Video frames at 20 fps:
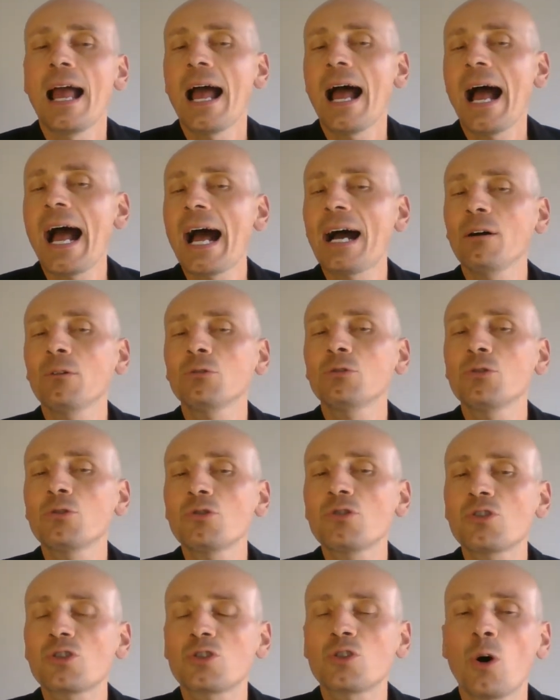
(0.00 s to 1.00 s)
How to
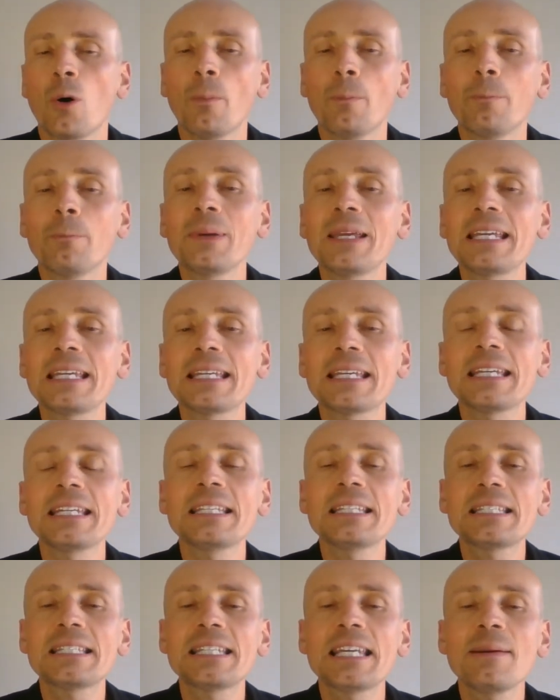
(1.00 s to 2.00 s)
stop being
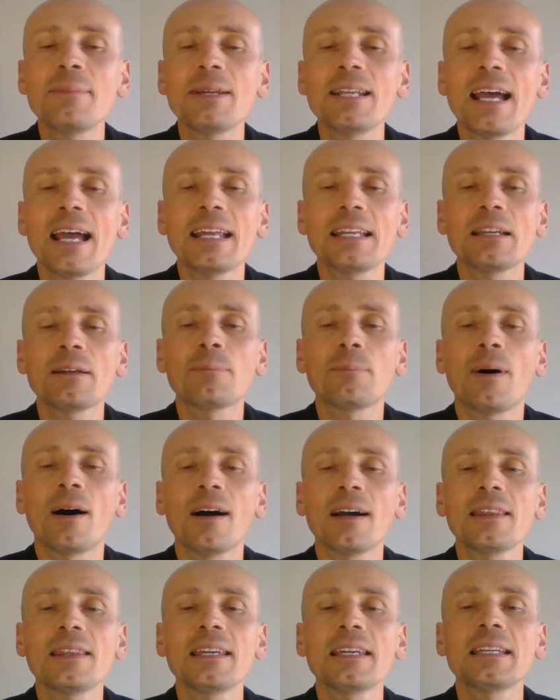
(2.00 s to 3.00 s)
intimidated
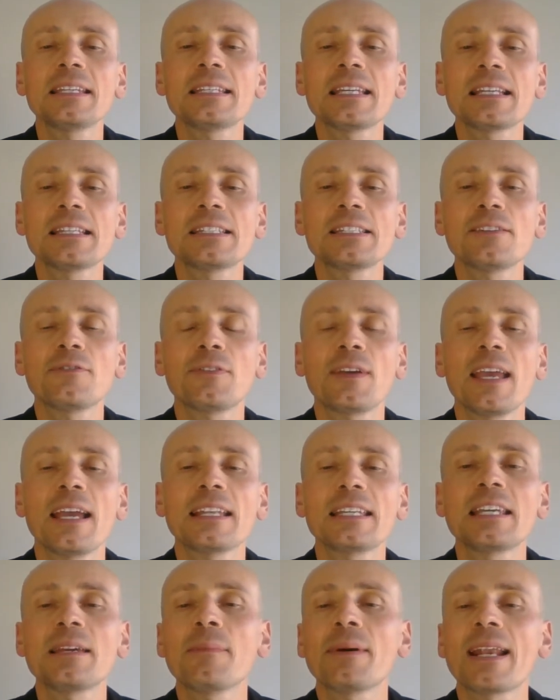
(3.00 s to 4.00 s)
by the intensive care
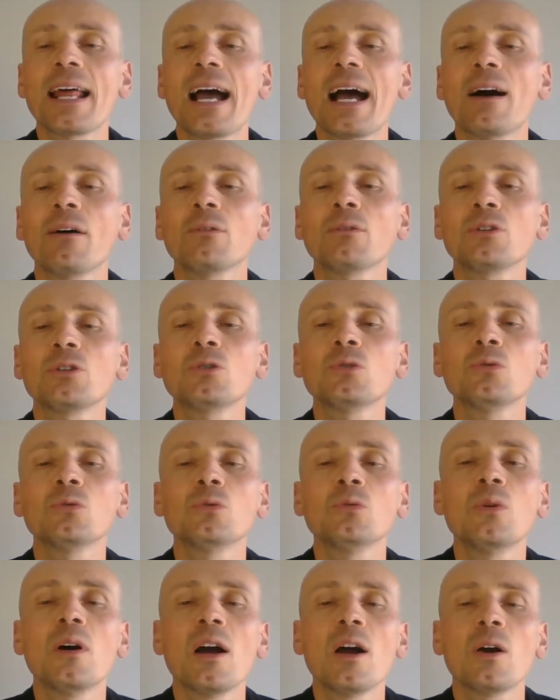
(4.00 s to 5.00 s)
team and how
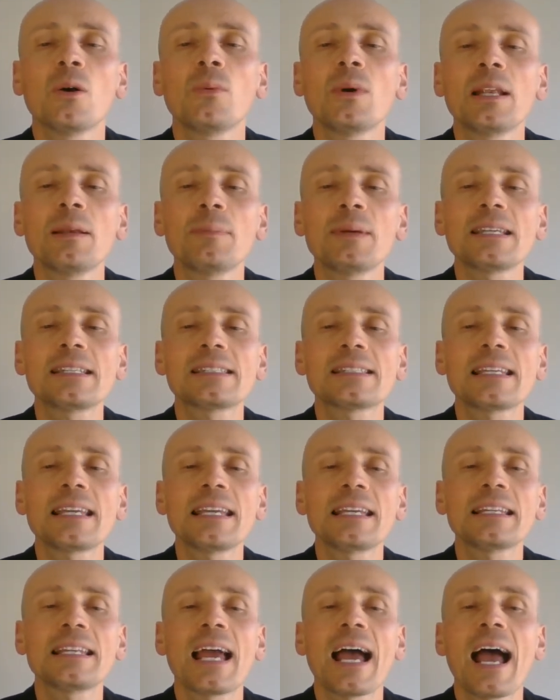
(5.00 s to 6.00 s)
you will be
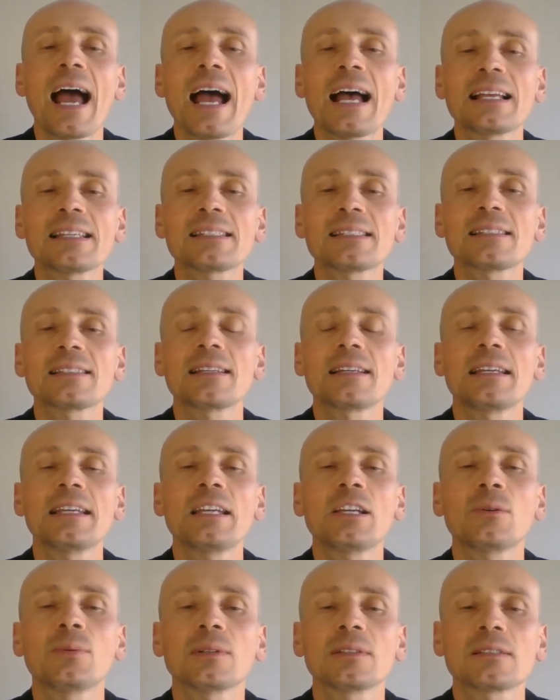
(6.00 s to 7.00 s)
seen as
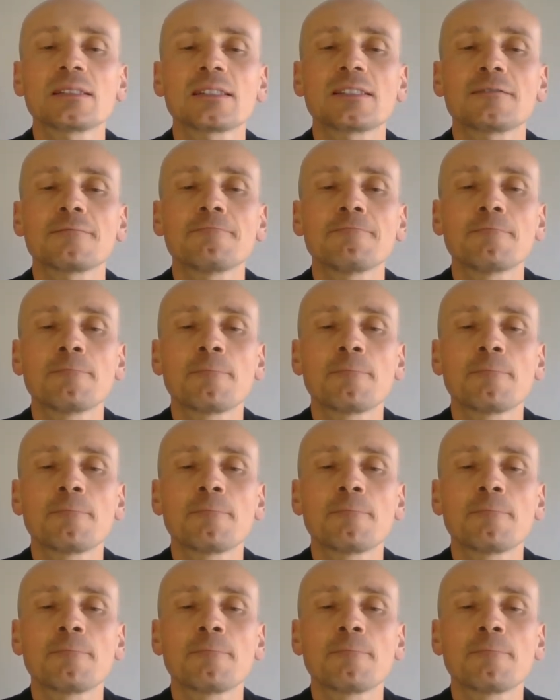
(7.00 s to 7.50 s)
equals.